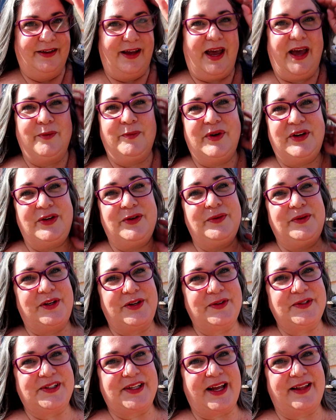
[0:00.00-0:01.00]
And when you
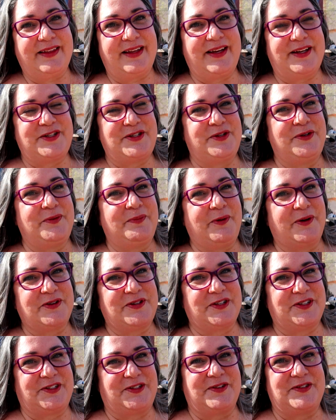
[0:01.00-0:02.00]
use that link to
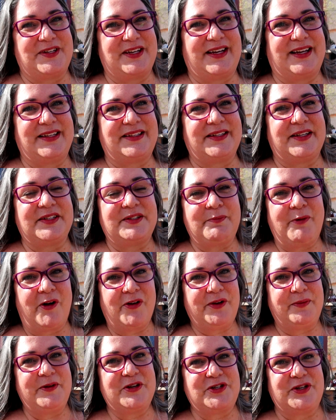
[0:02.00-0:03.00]
purchase your tickets, a small
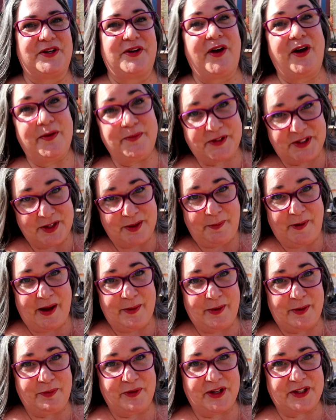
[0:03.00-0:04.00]
commission comes to the
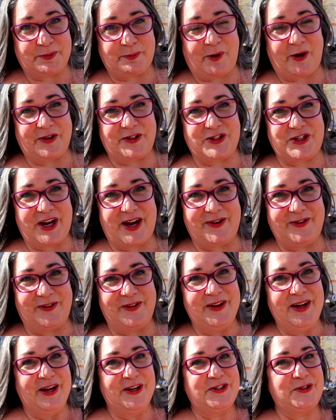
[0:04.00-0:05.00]
Pammie Plus Parks channel
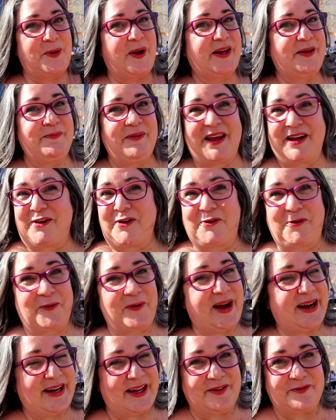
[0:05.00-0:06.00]
so I can make
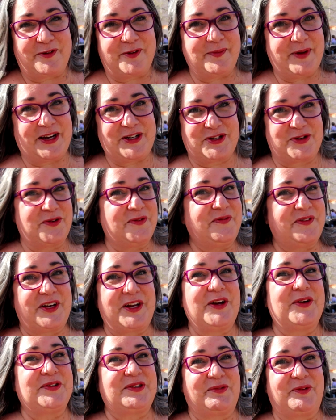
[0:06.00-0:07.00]
great informational
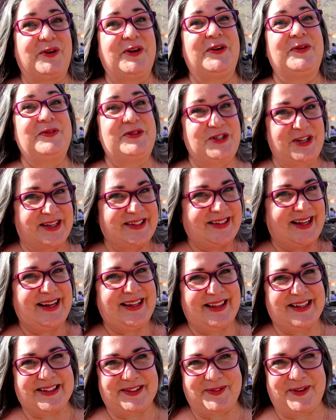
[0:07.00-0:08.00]
videos for you just
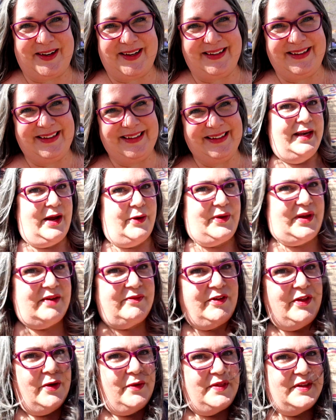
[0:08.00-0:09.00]
like this one. Now,
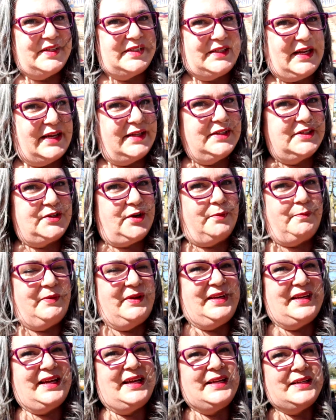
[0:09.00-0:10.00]
even though the
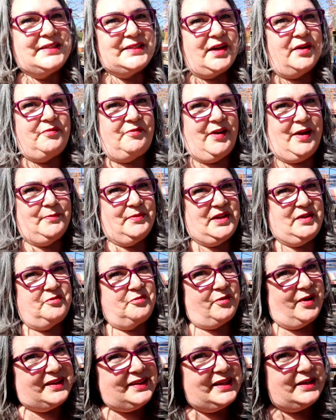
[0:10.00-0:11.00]
Sandserpent is a
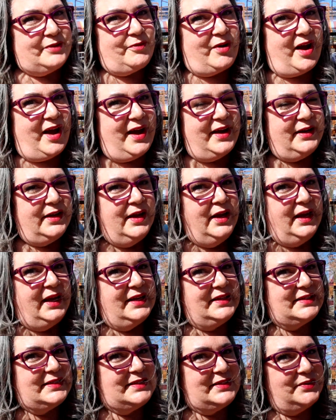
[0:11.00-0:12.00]
family-friendly ride,
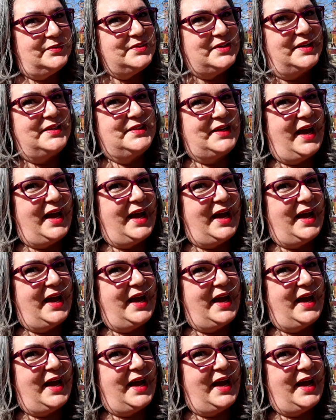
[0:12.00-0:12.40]
it still does